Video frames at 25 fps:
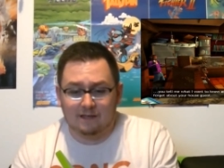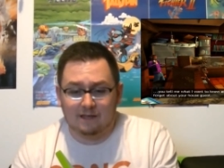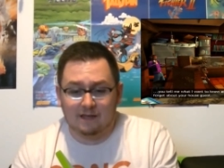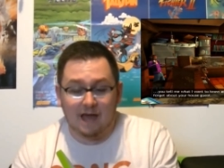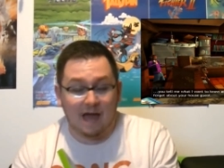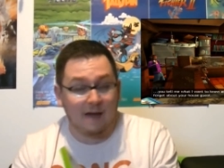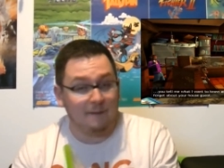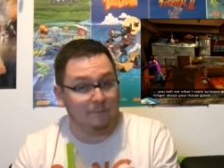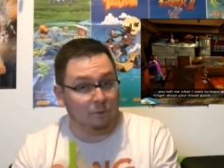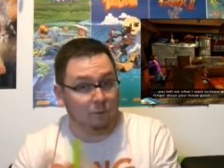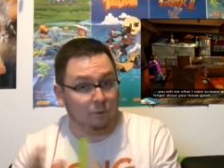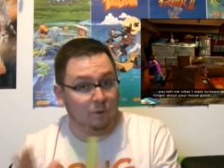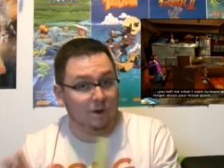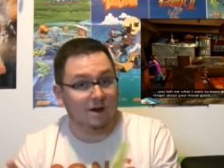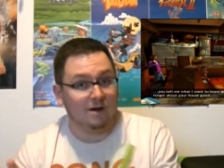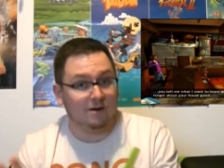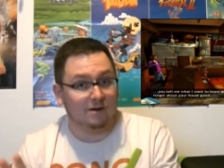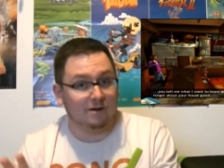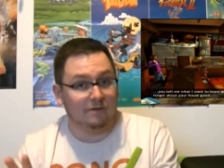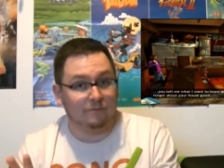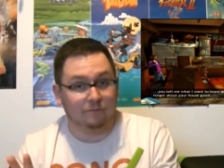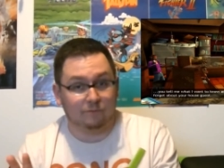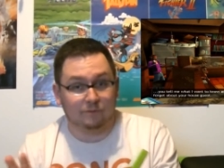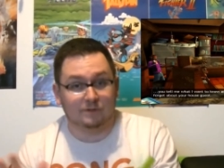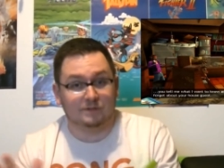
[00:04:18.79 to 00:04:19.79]
I'm
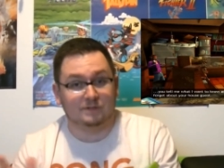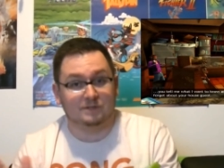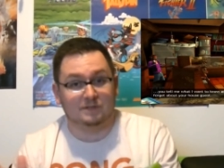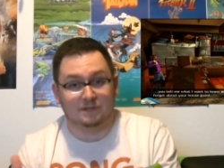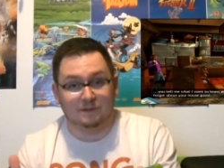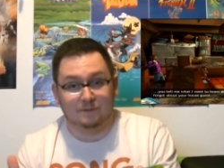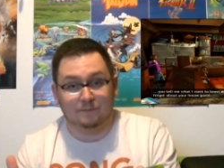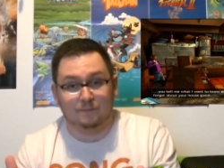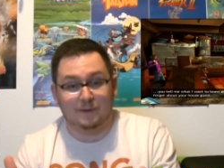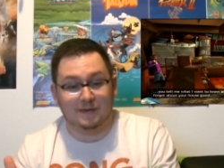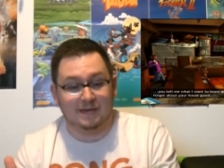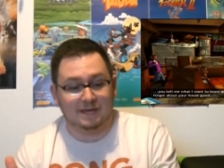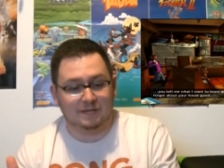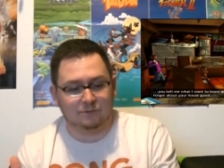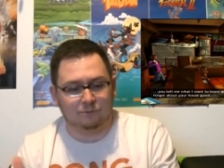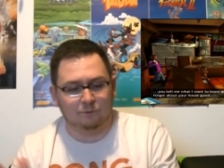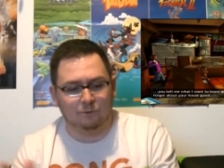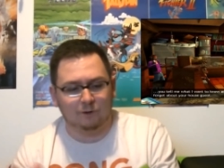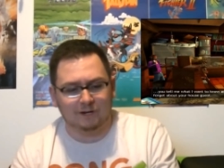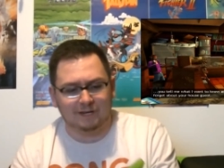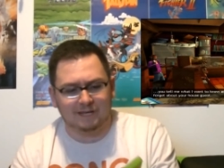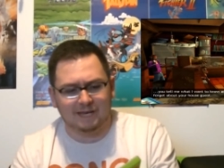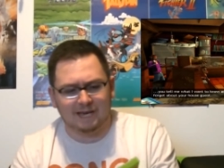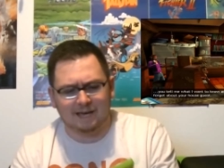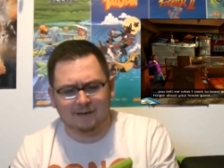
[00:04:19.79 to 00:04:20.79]
aware of was the
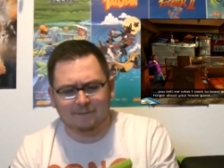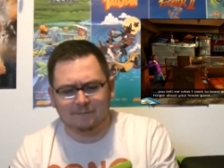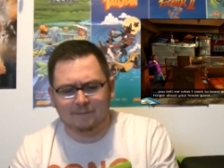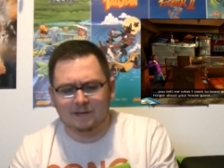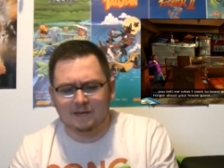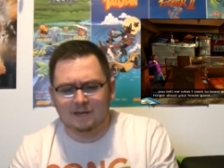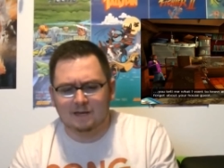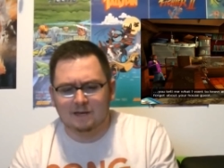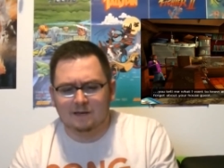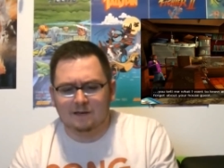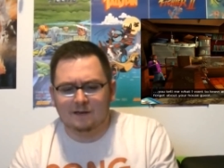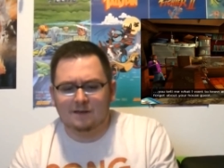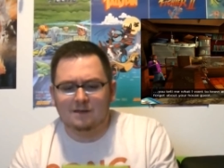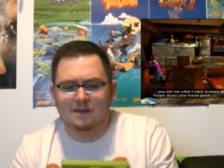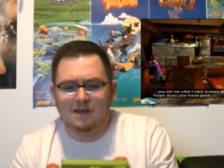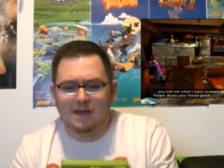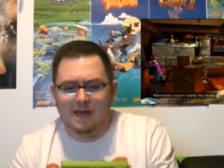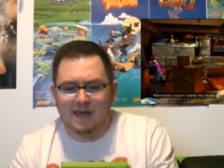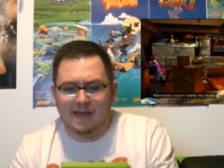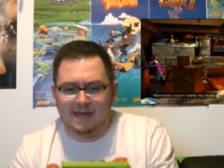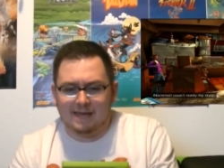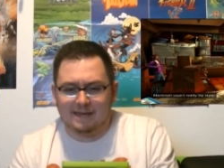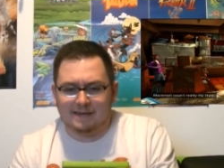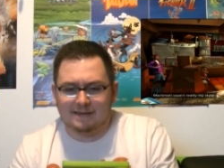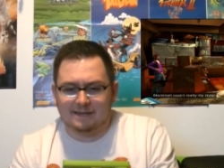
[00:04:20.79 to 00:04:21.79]
PS1 game
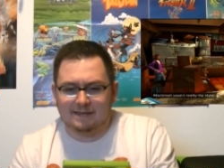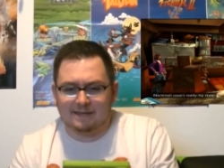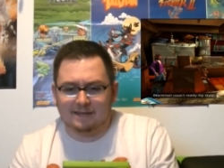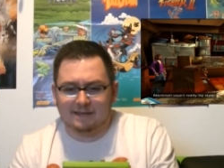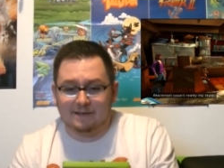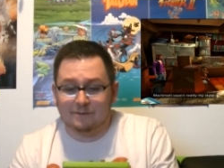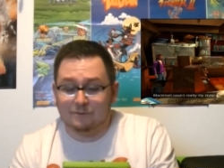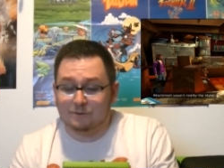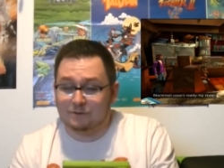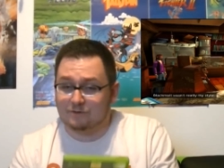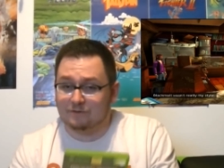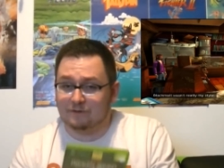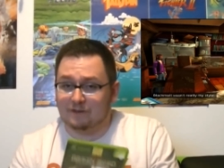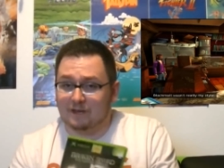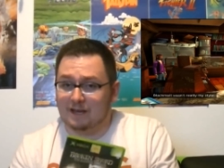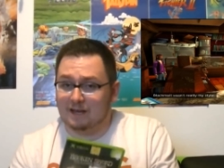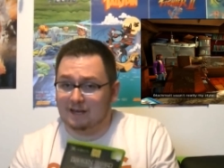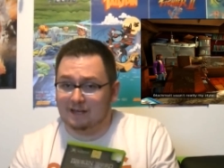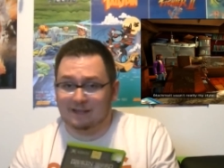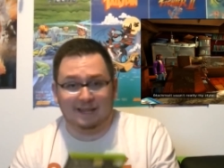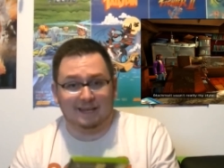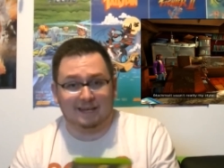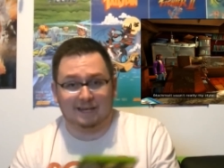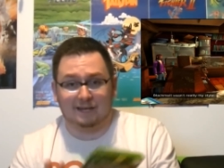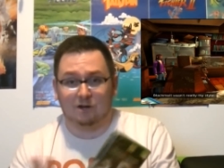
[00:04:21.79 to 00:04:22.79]
and uh, it was a,
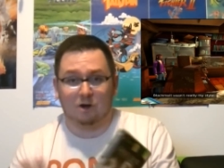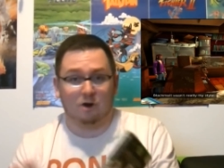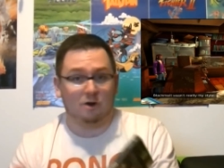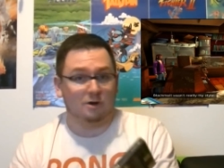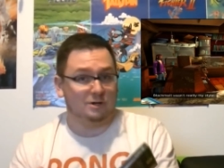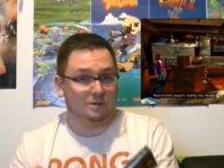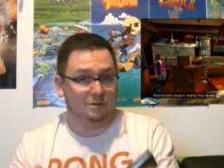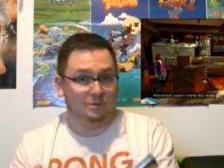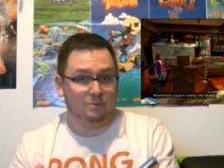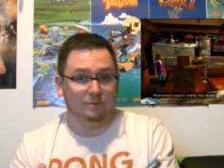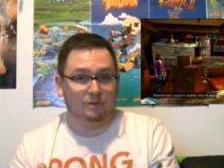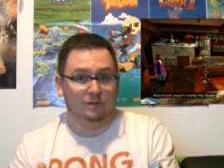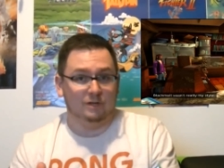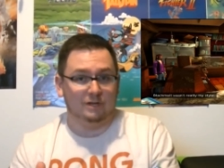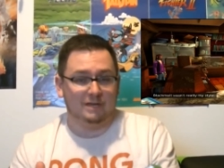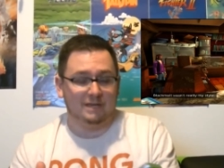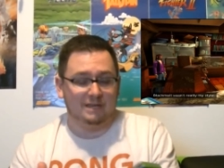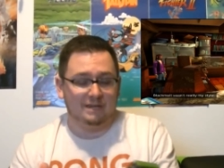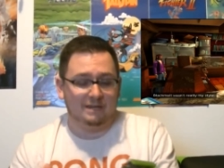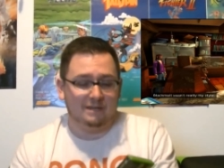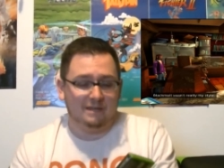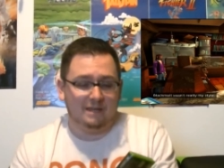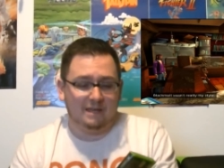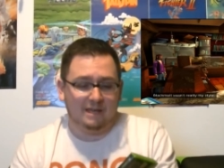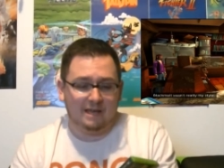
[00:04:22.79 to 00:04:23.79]
a, like a cartoon
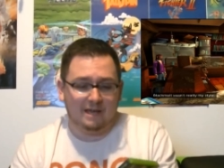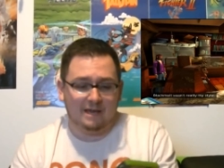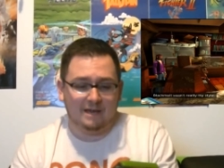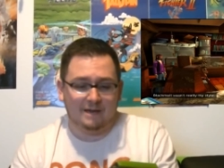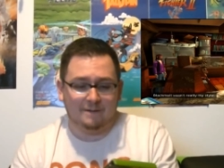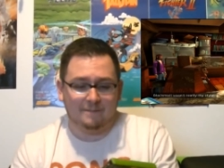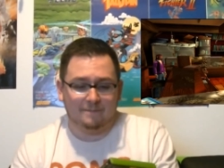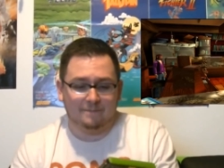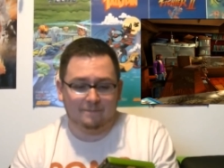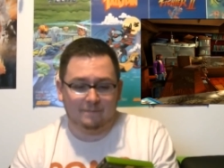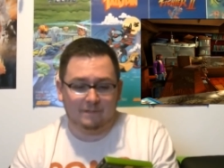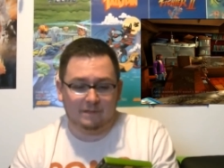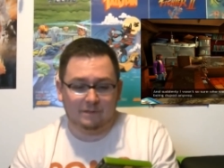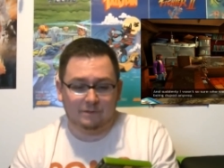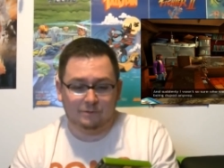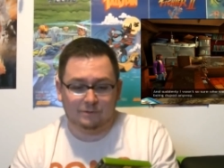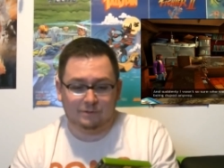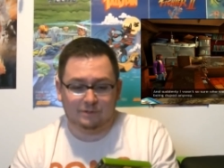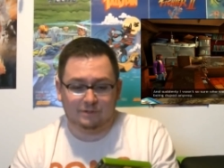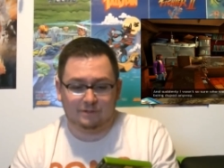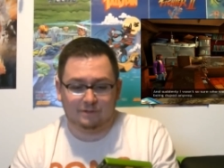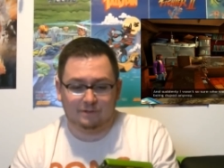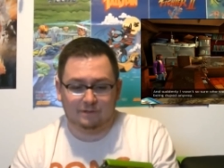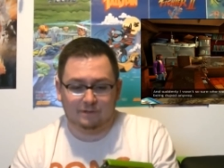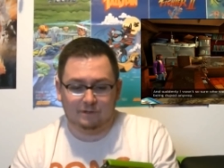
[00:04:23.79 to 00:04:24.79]
looking. Um, it
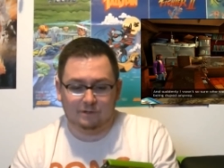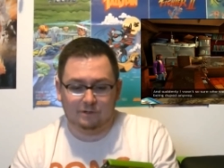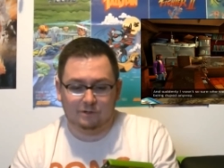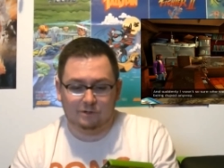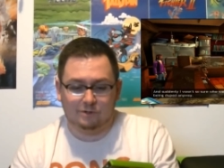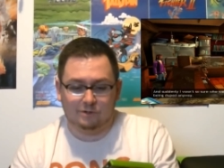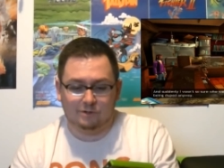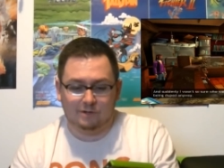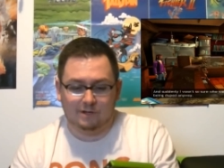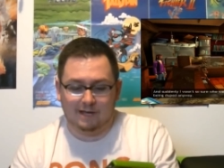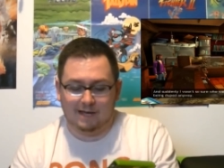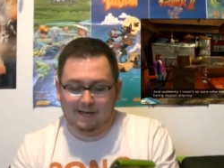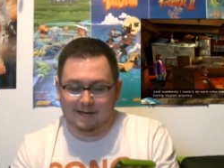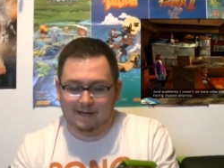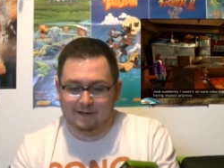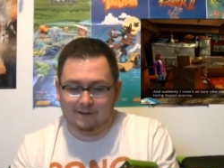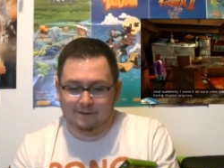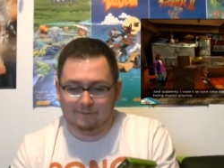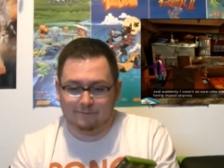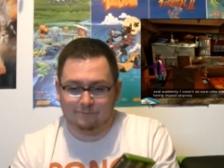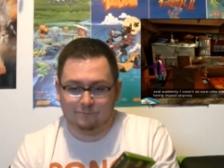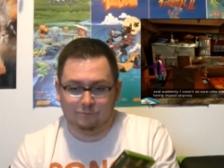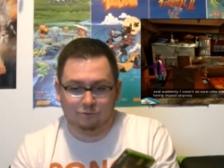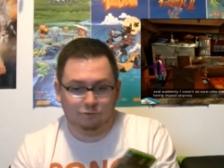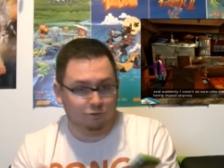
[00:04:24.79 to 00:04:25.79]
was uh,
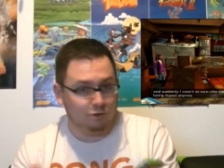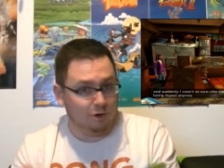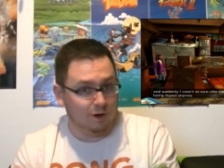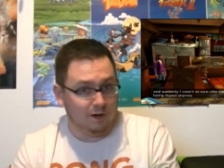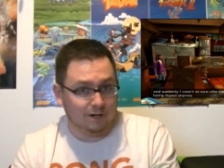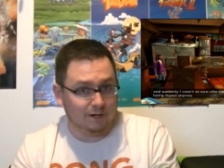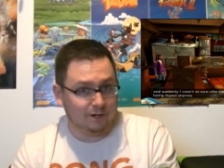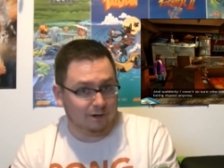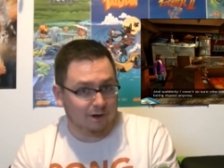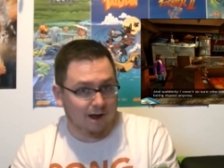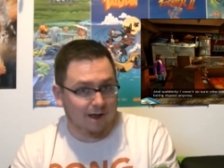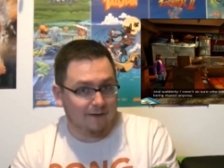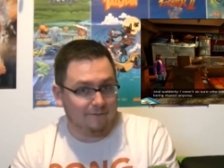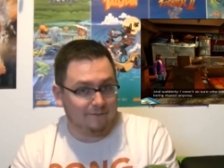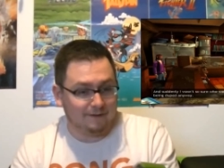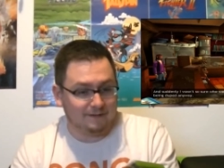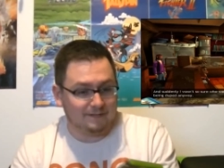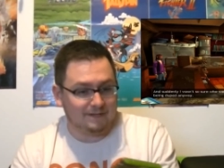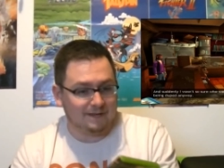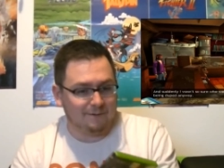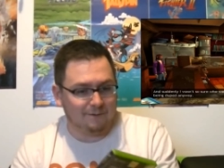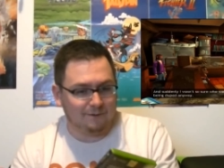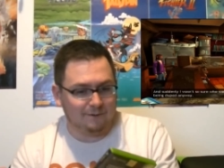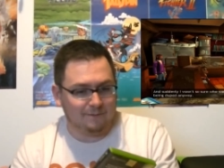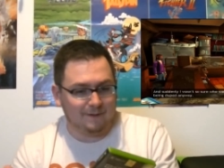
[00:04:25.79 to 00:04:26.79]
drawn
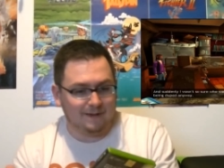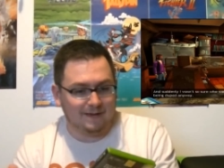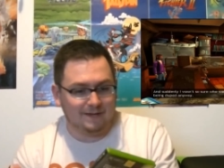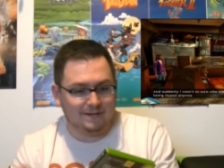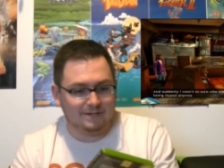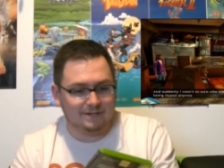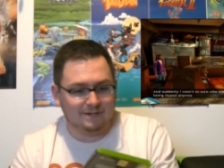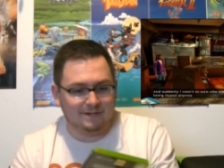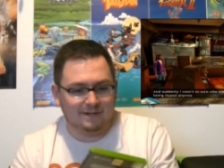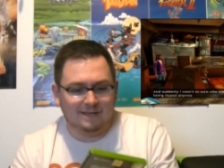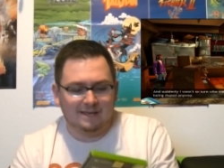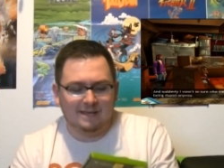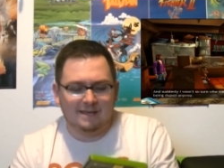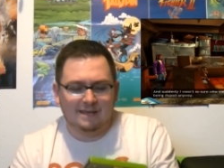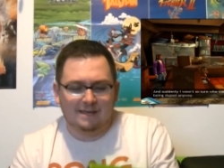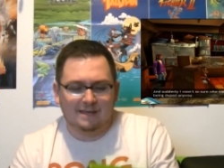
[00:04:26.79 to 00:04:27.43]
graphics, I would imagine,